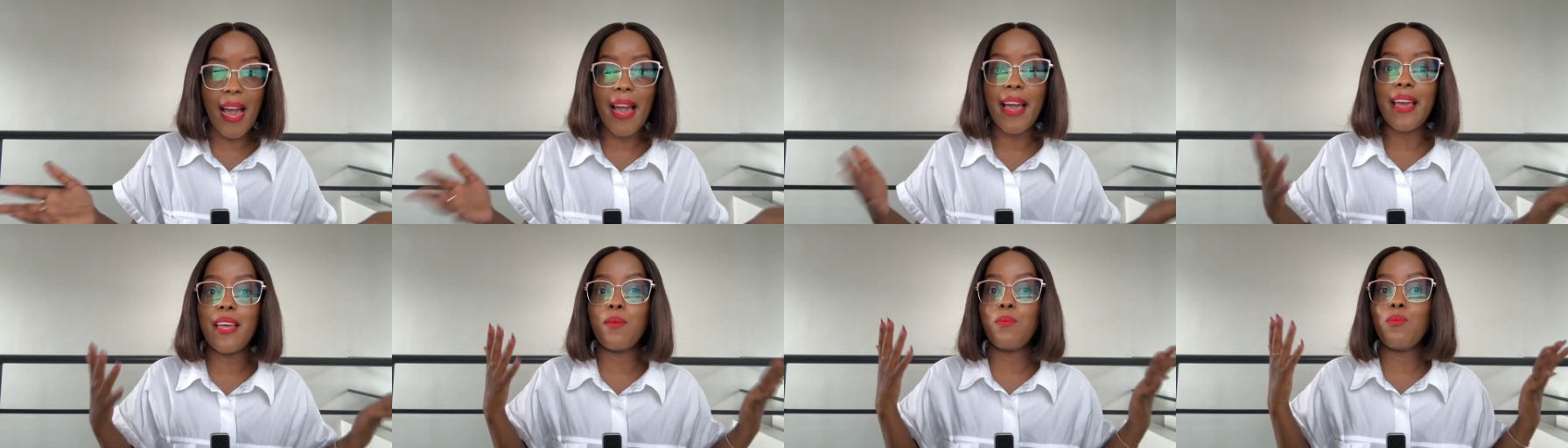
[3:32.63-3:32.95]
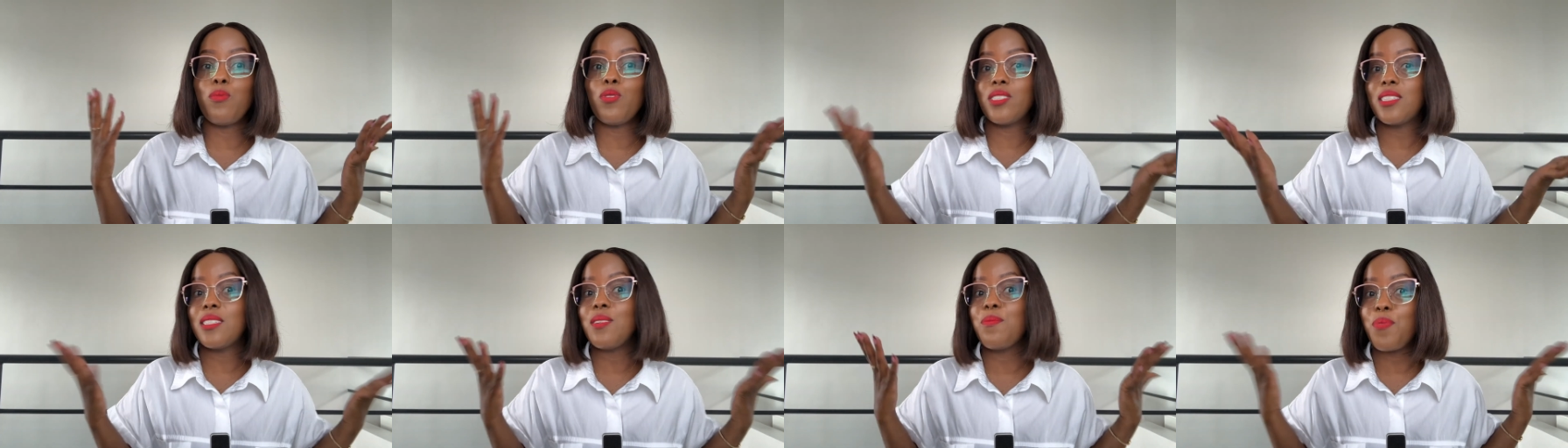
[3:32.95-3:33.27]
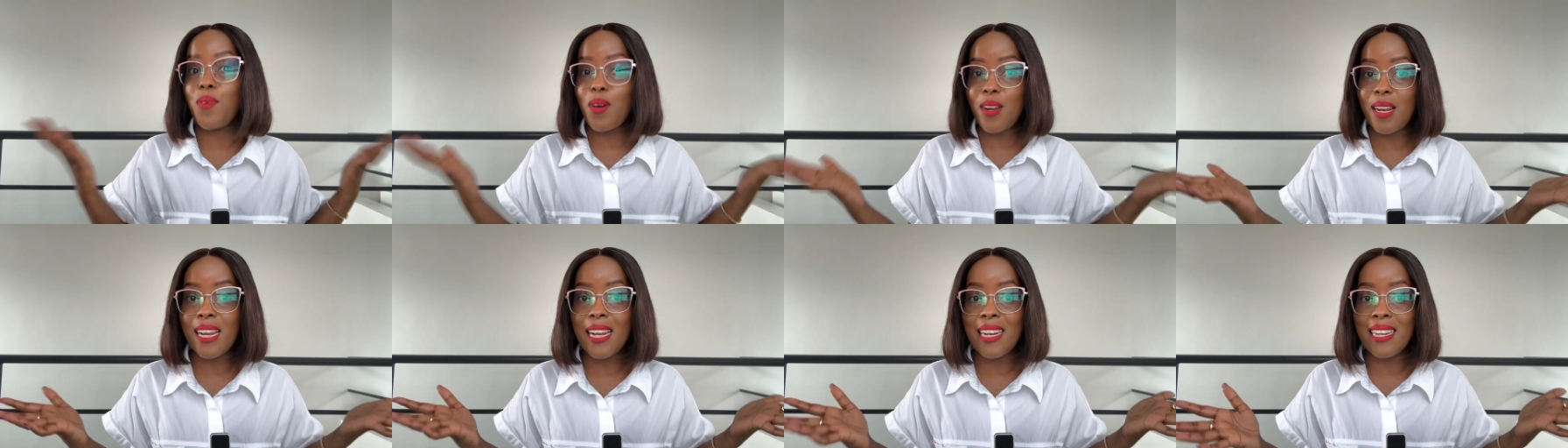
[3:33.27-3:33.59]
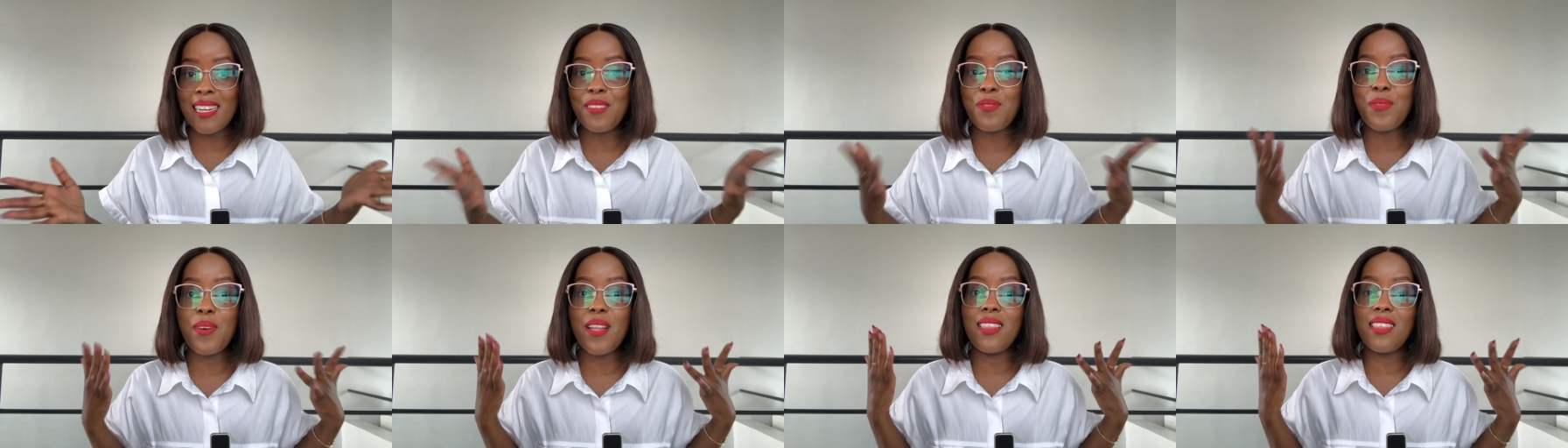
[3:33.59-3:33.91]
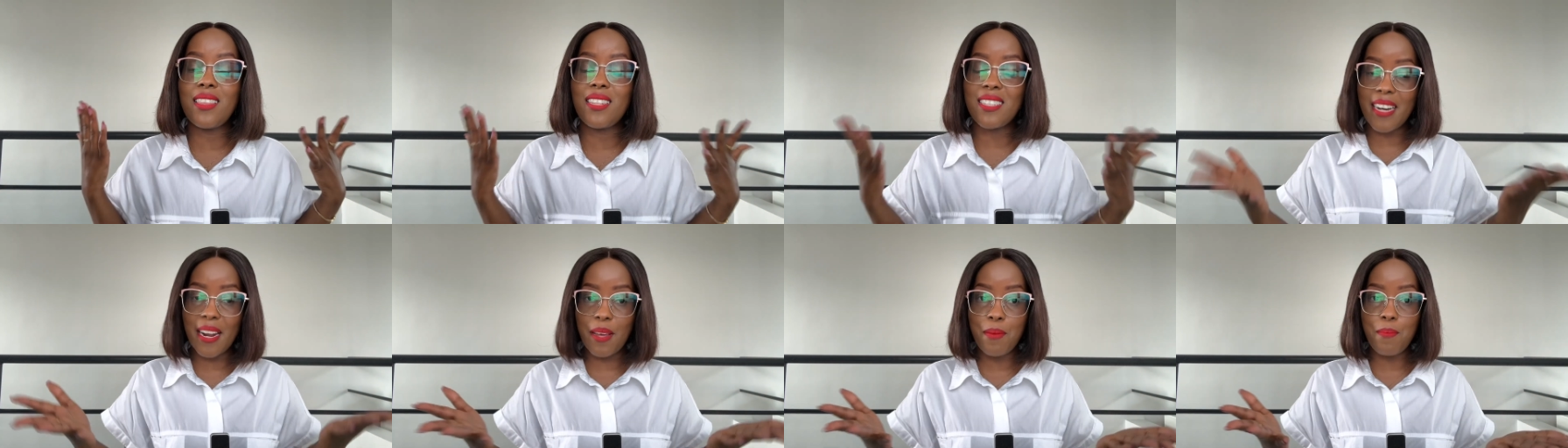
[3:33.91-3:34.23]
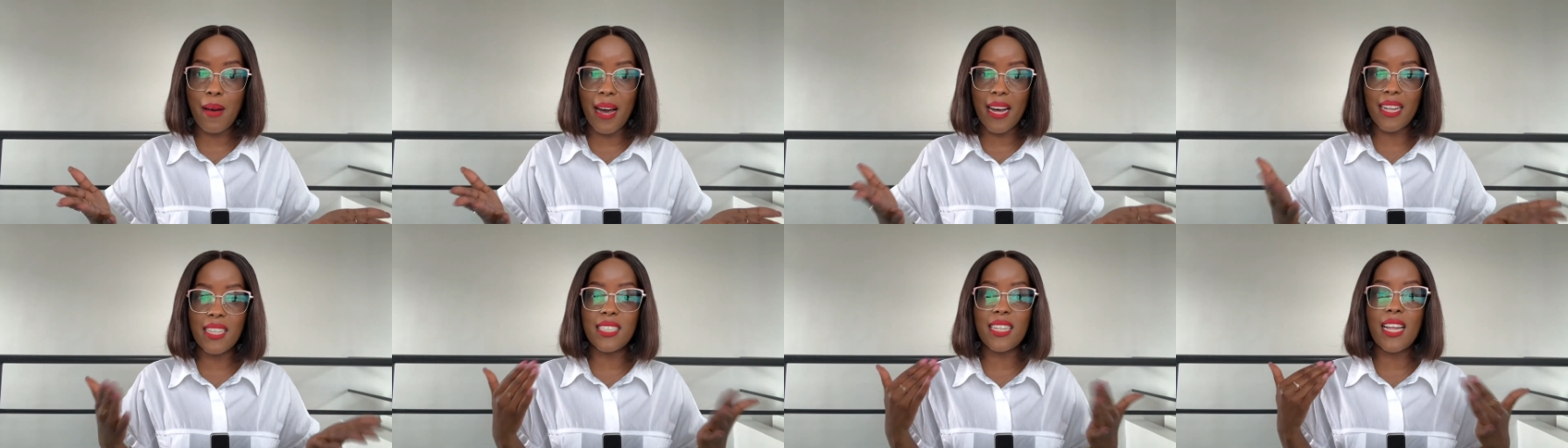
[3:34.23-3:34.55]
and most importantly, well,
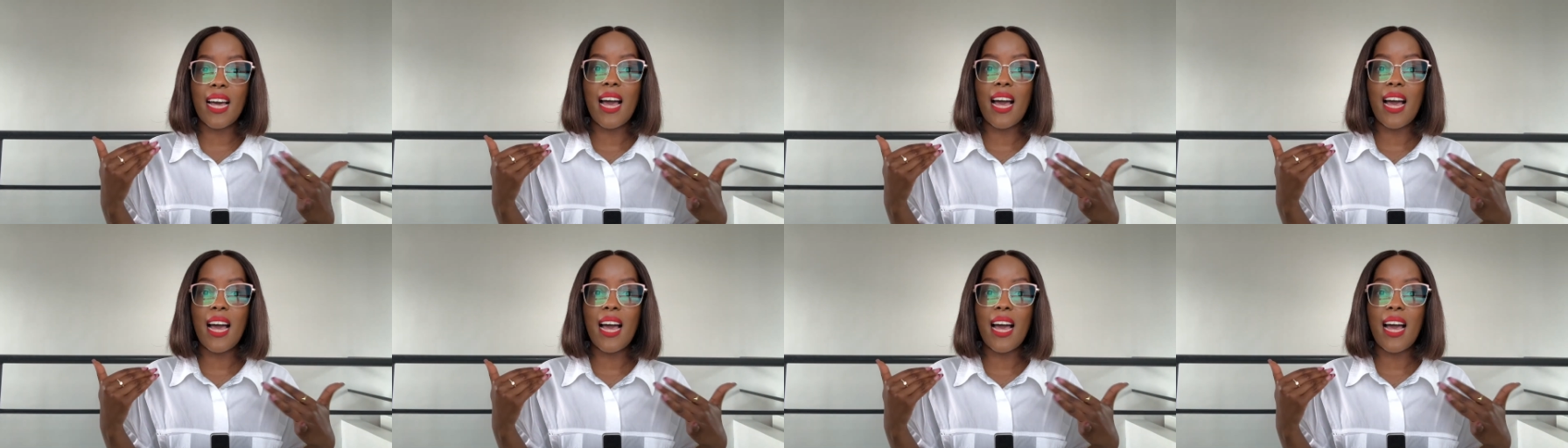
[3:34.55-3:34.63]
tribers